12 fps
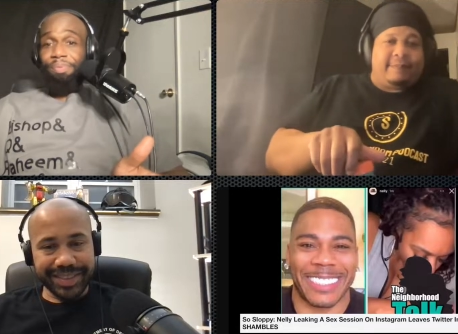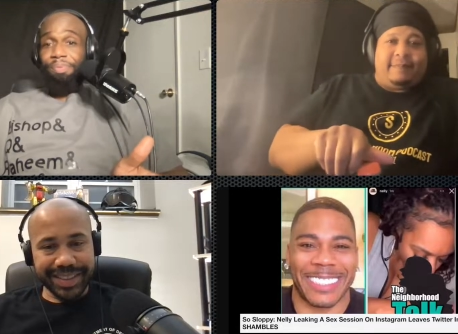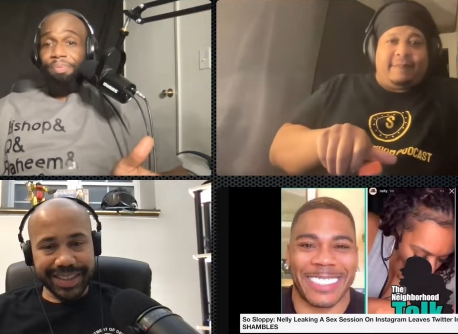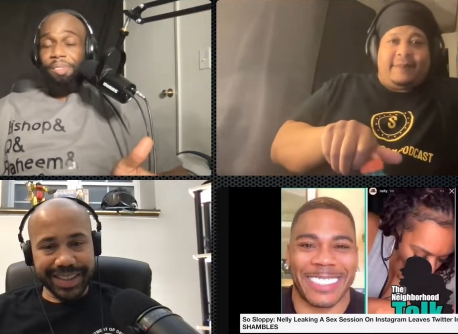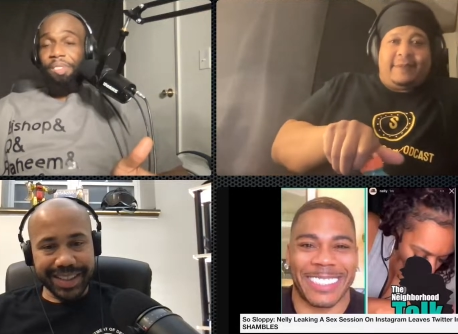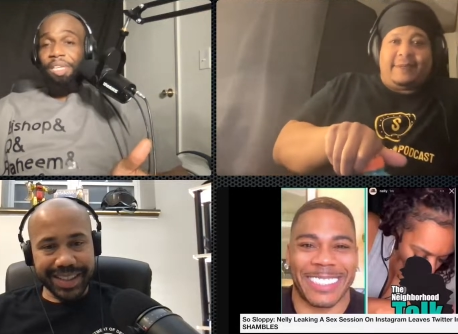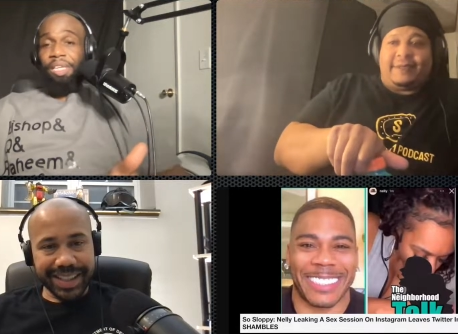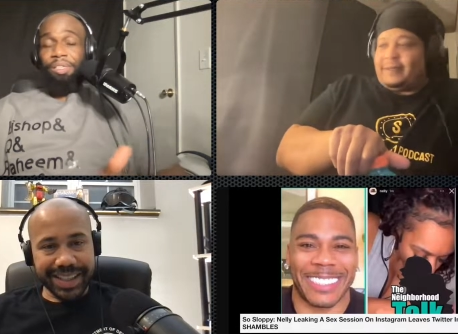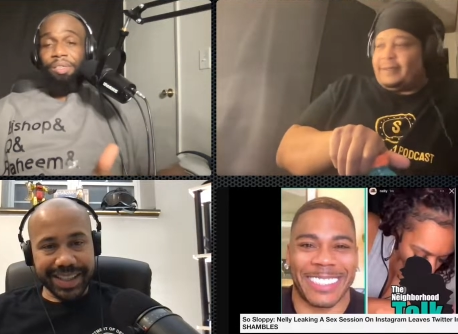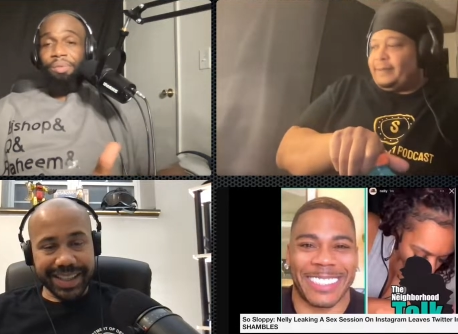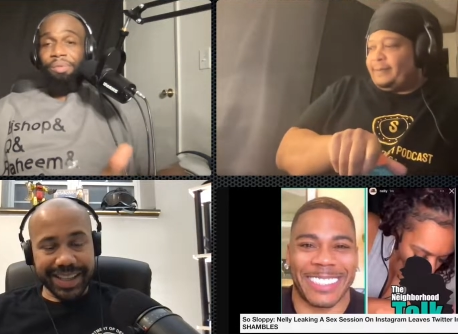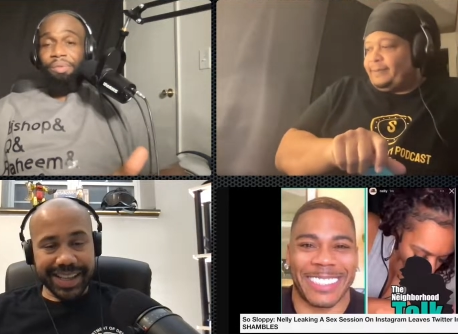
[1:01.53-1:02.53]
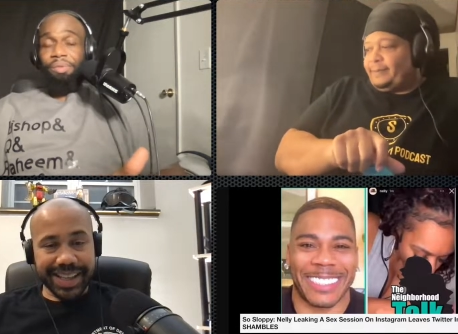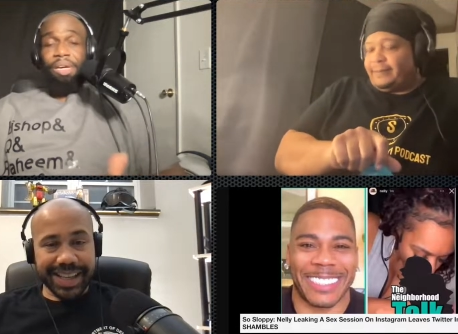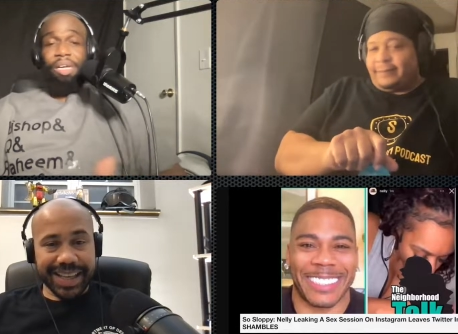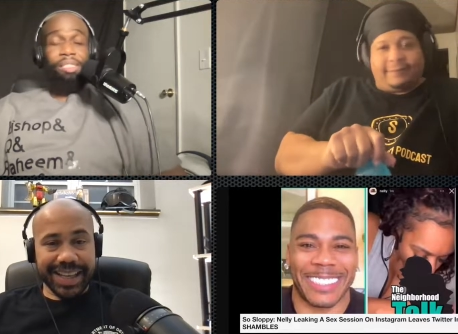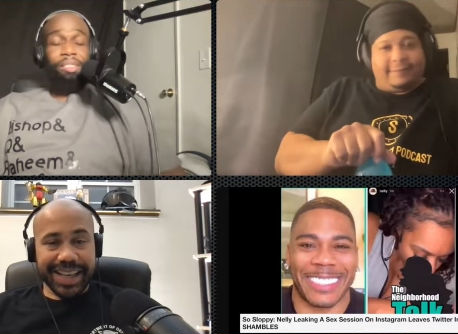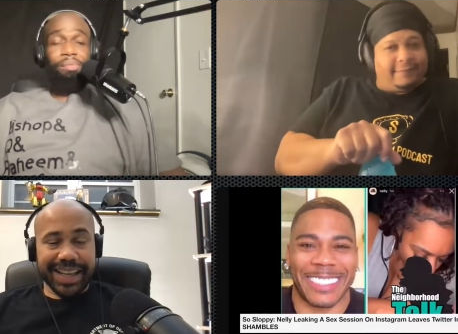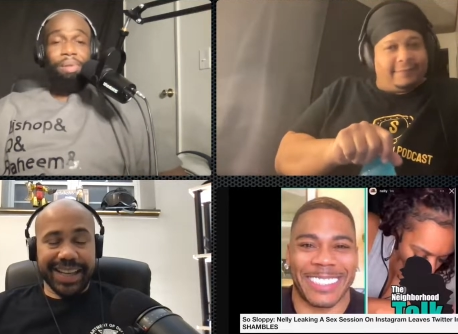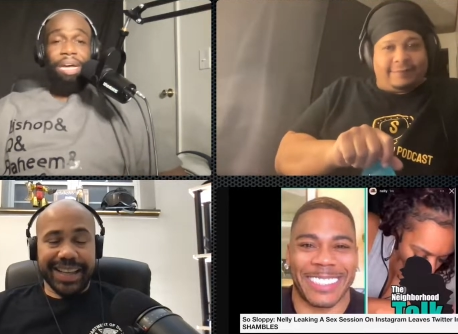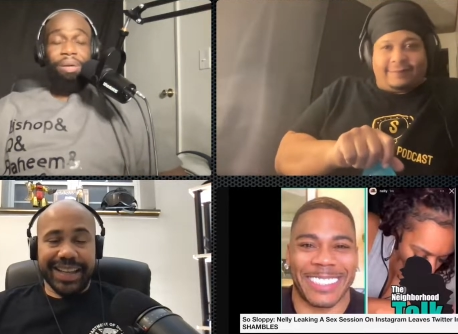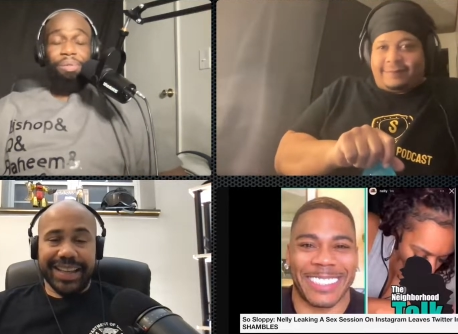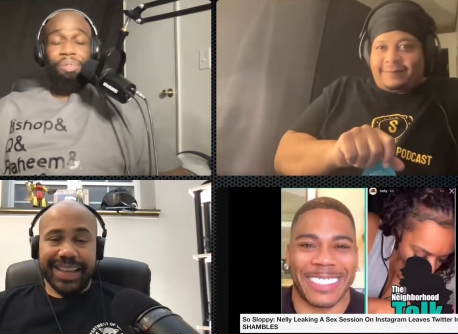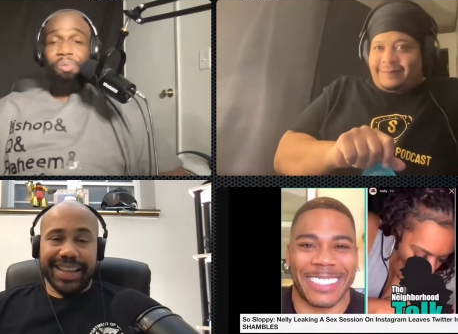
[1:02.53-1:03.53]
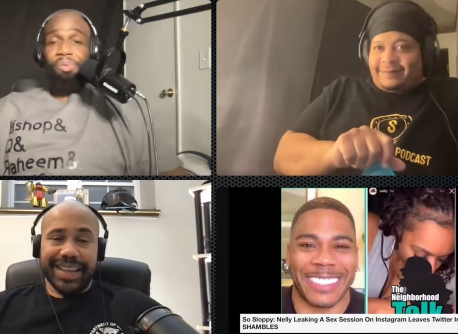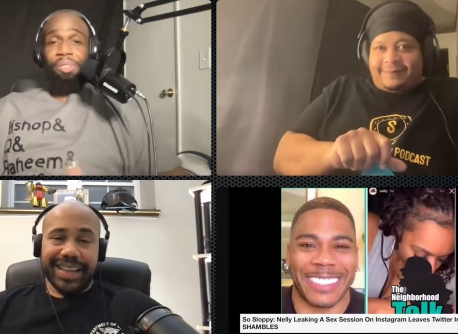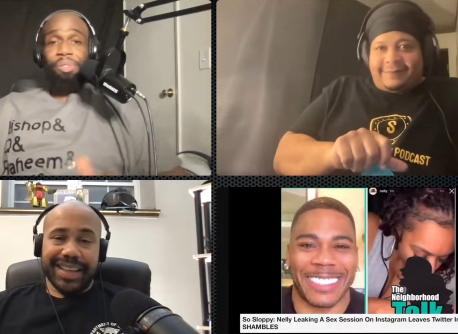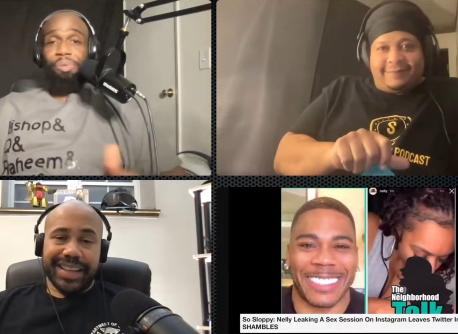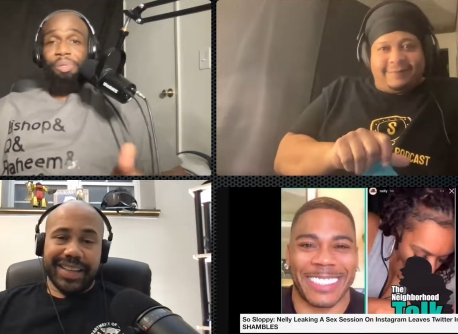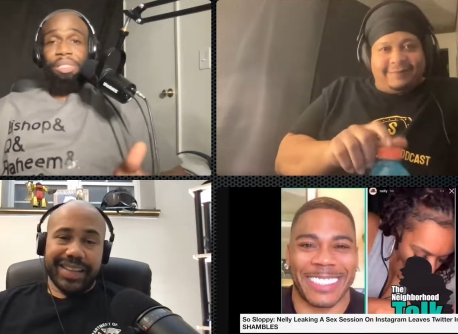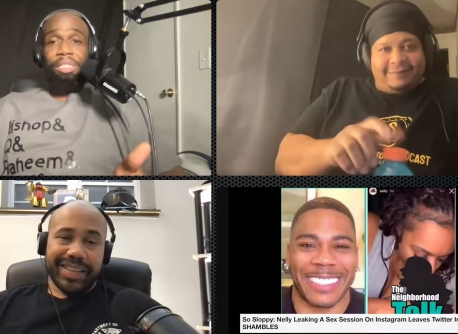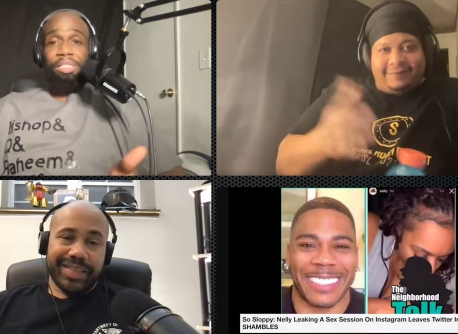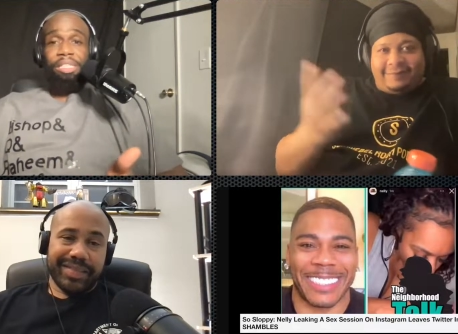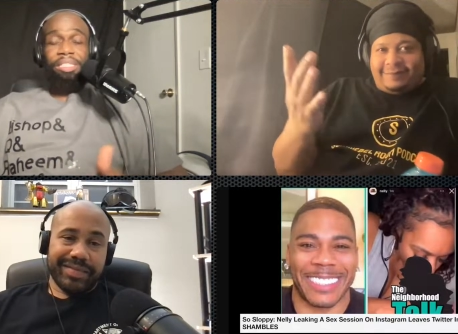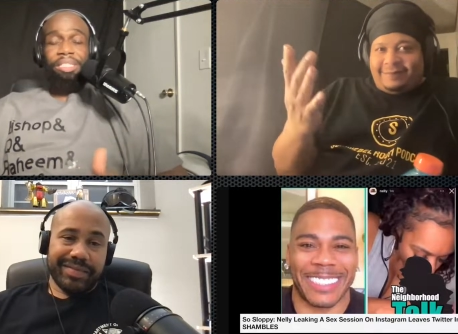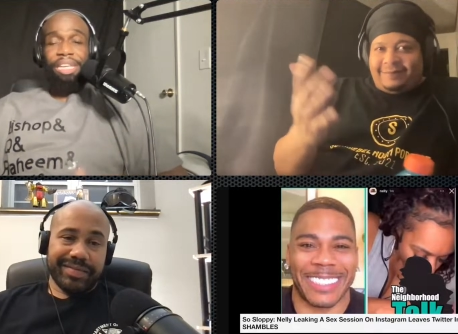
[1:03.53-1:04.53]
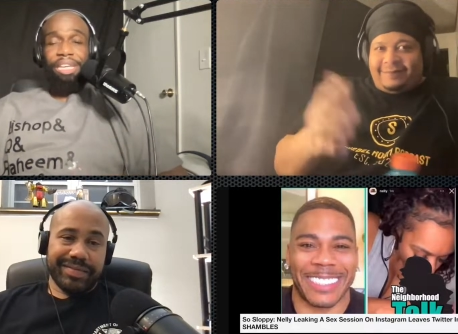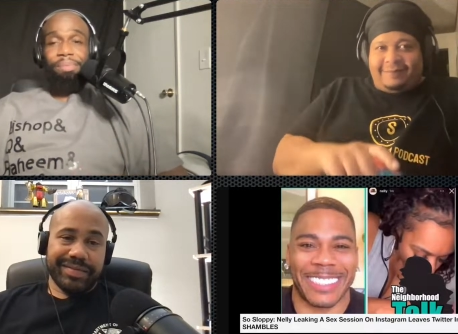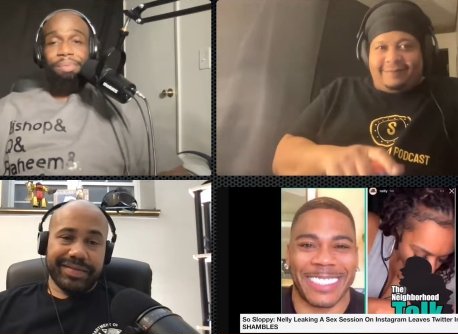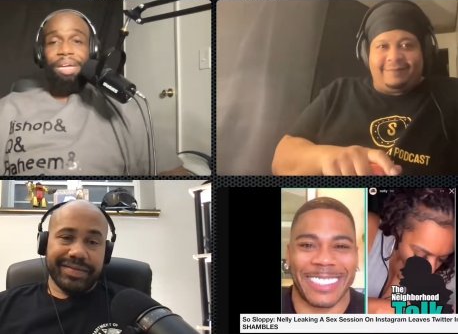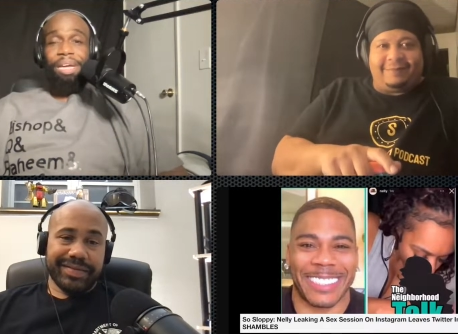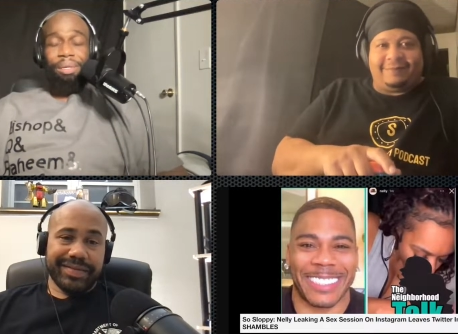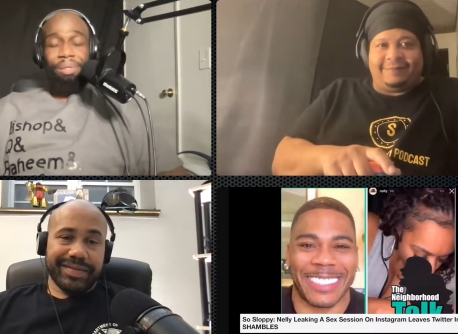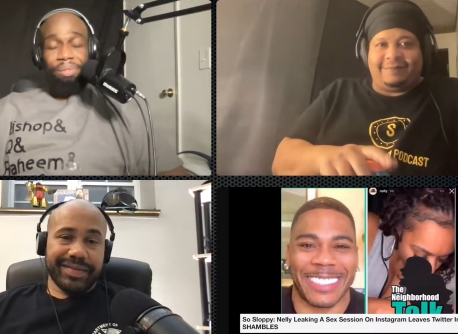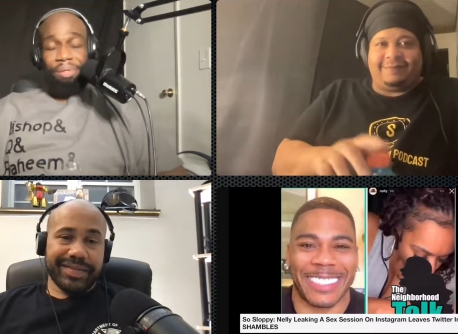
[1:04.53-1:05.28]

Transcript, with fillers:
Speaker 1: It's like you you hustling backwards. What's with the sex tape now?